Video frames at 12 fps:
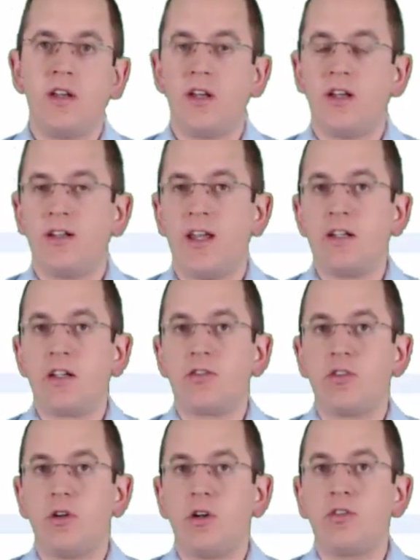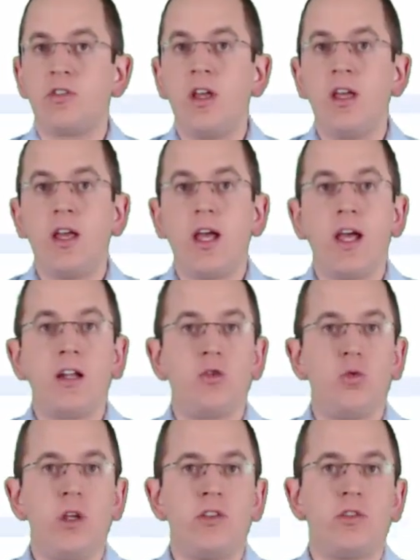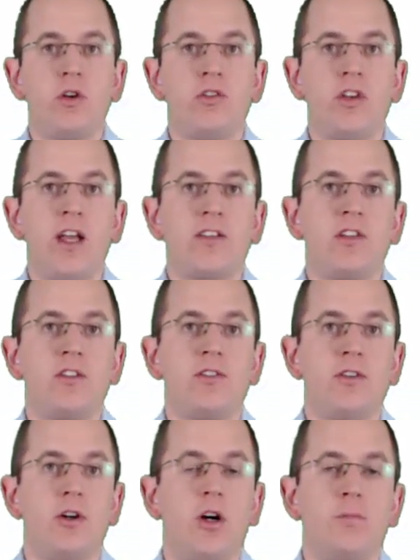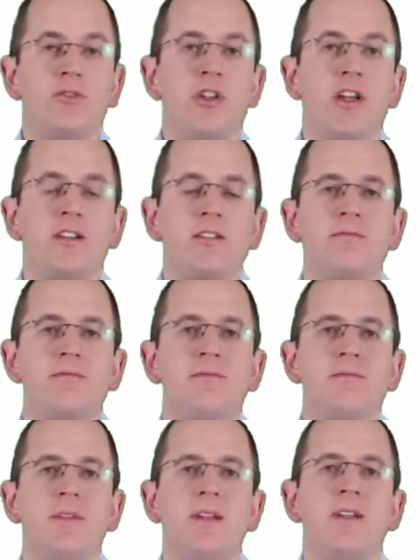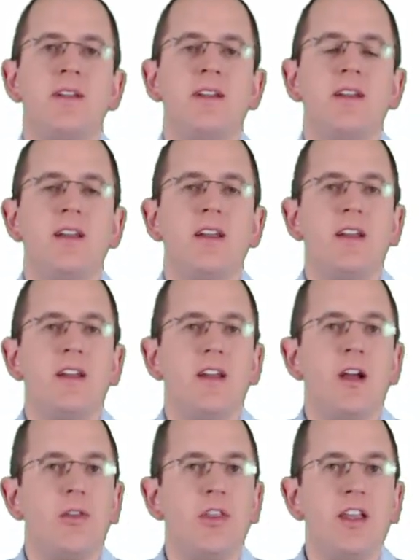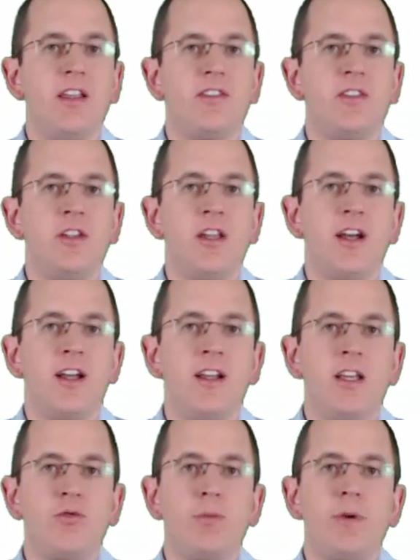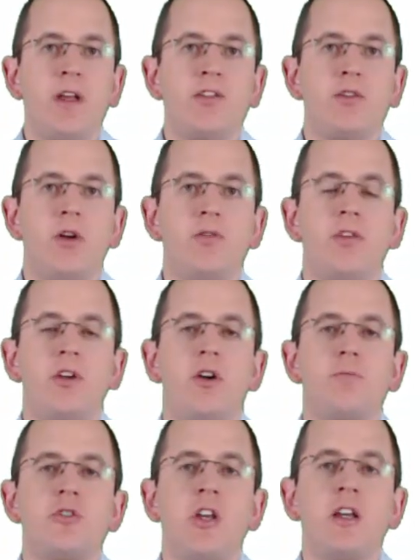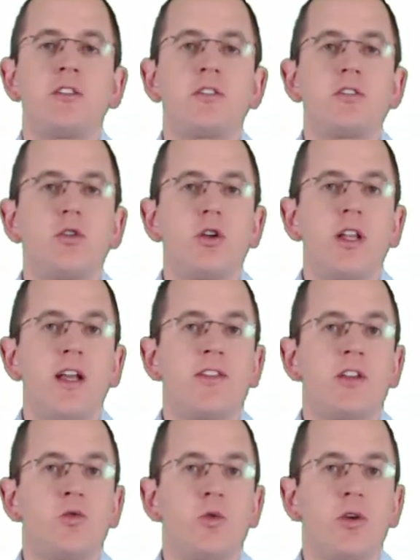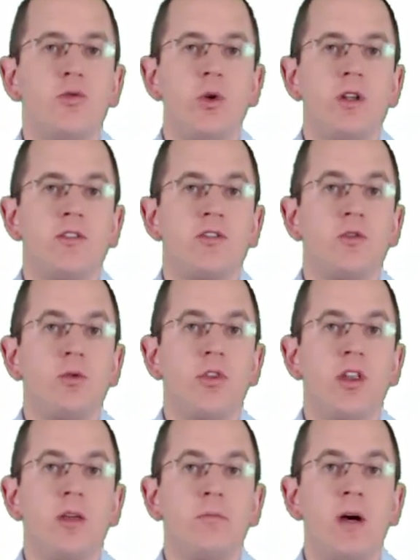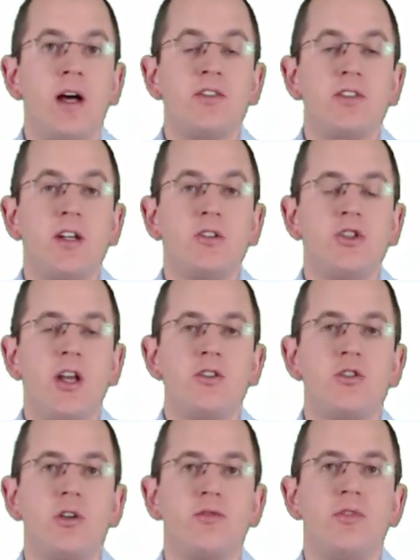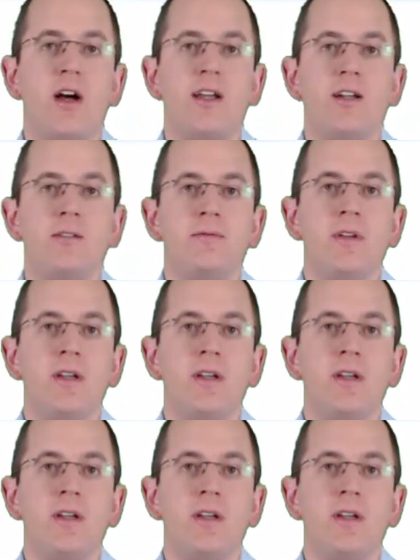a data source, and a resource accessor object. The CDI liquibase config object contains a reference to the master changelog file.